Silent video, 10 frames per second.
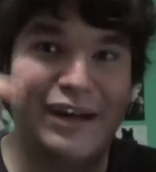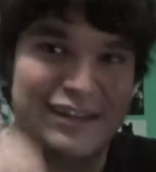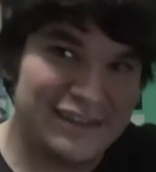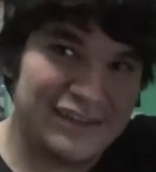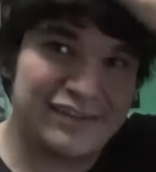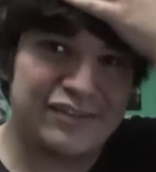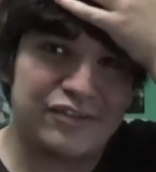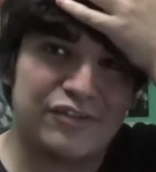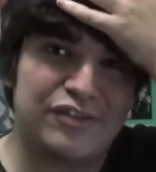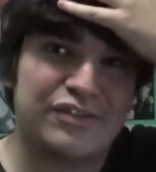by
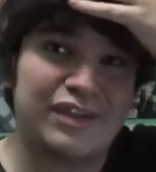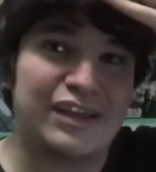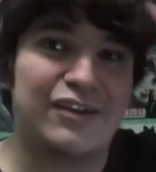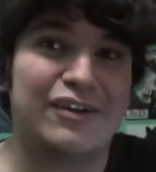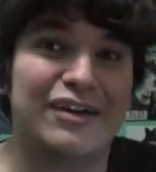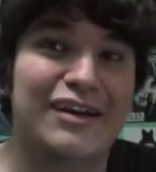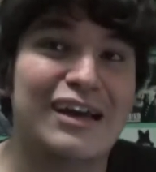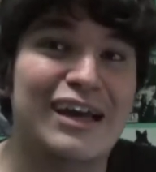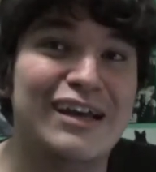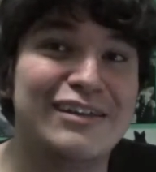this. Just like
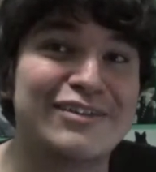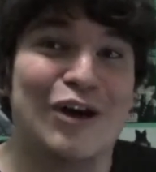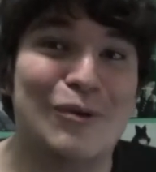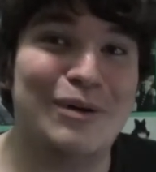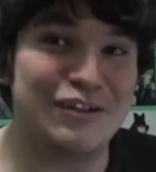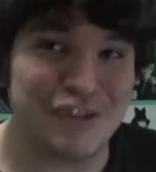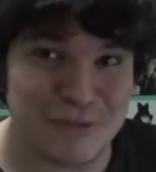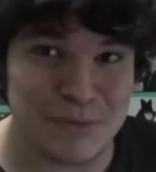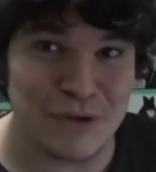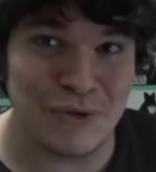so much
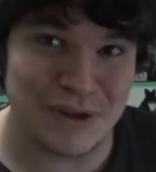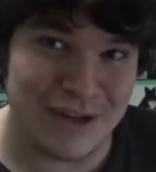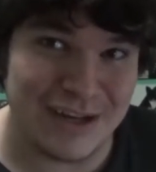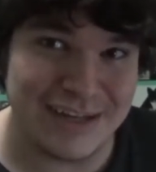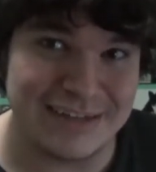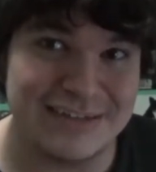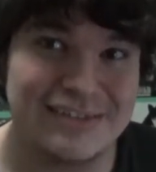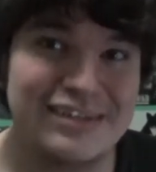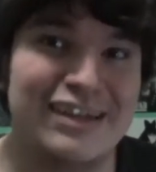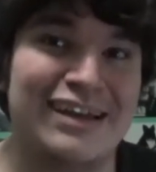has been going on,
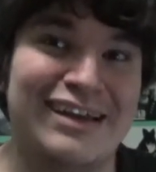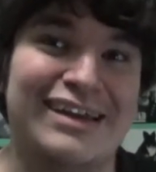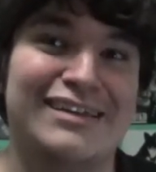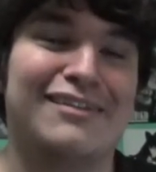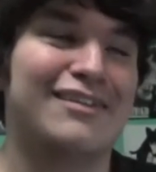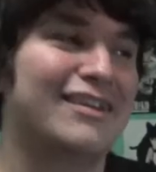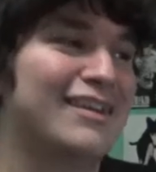and